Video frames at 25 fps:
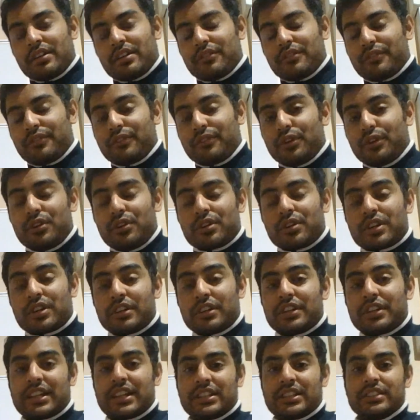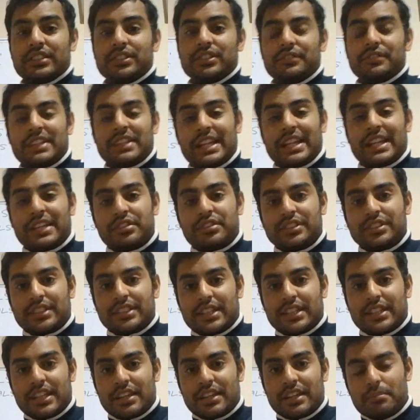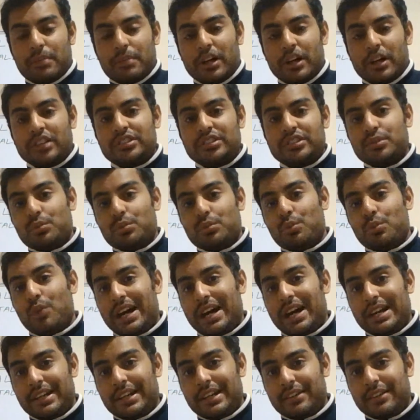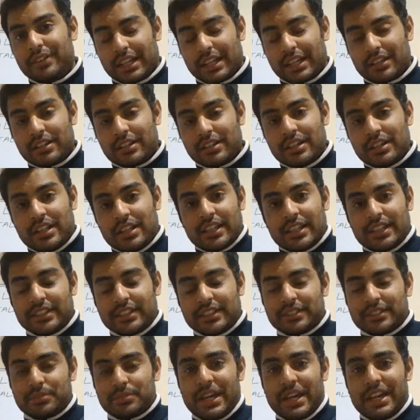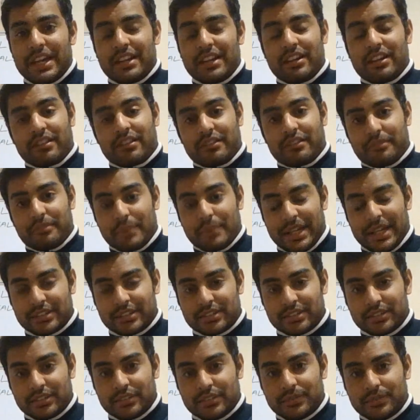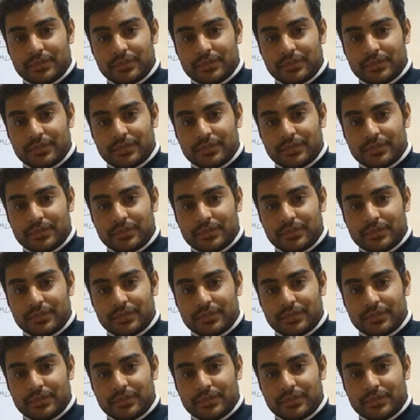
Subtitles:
For conductors of electricity, most wiring is made out of metal.